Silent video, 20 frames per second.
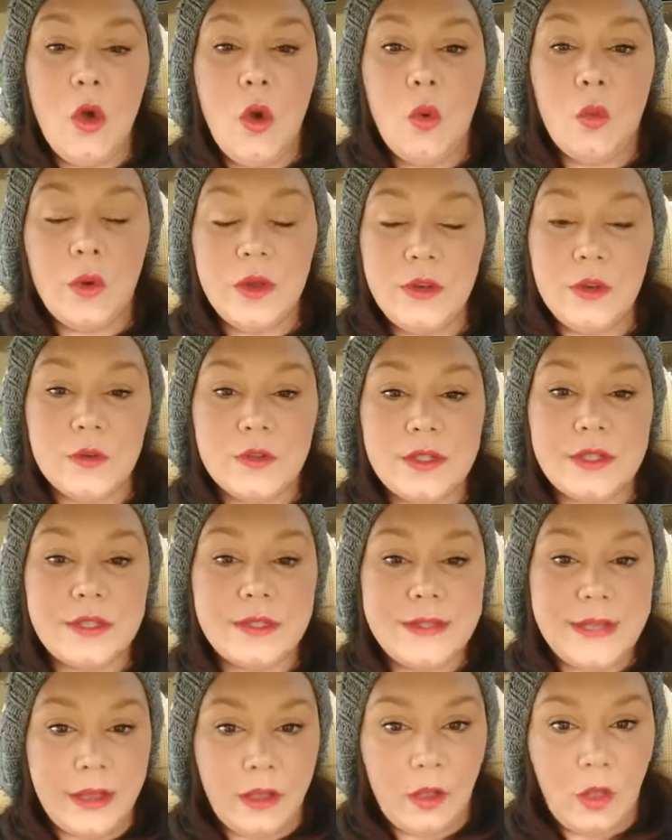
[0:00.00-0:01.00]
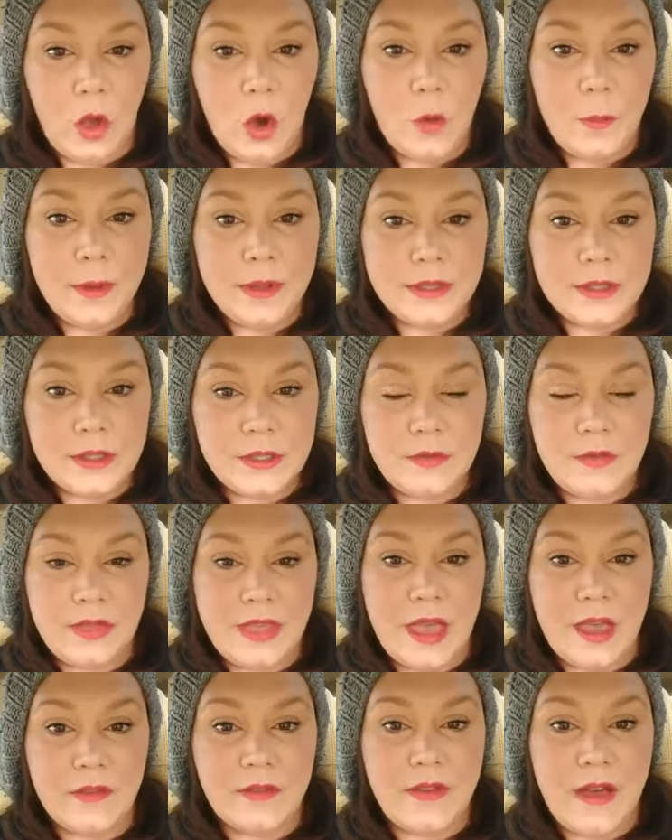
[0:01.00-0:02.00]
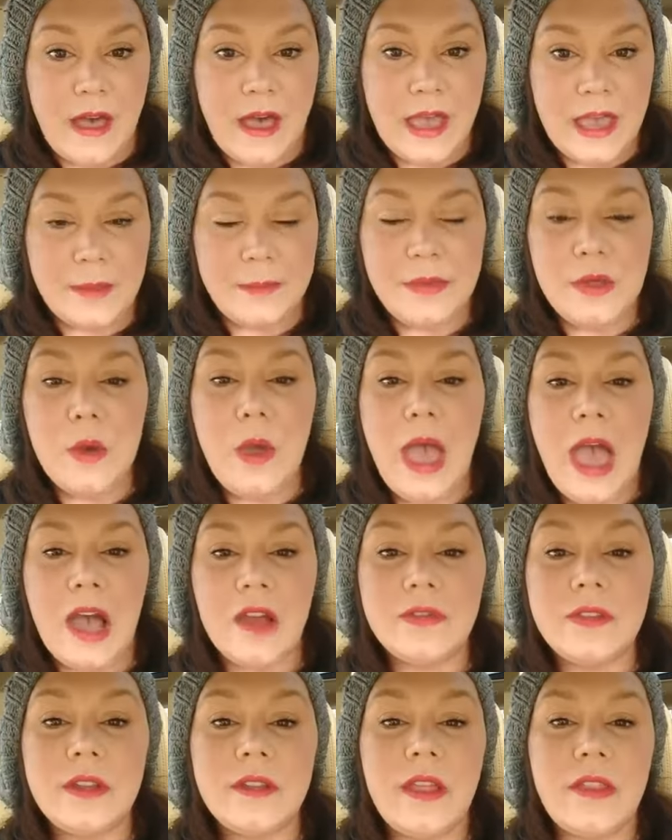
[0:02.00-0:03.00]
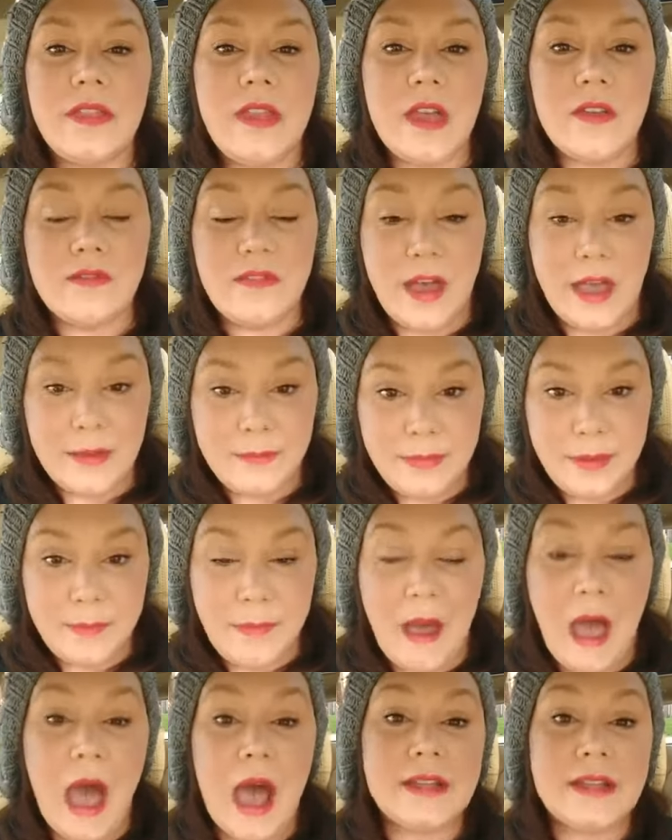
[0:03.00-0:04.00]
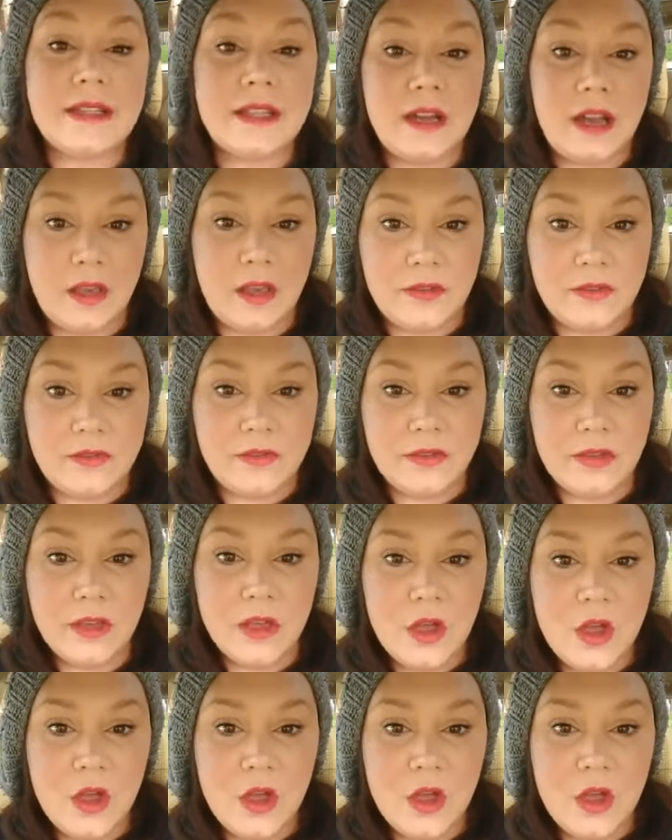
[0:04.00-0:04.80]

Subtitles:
when you're still open to that vibe, you have to let that vibe be positive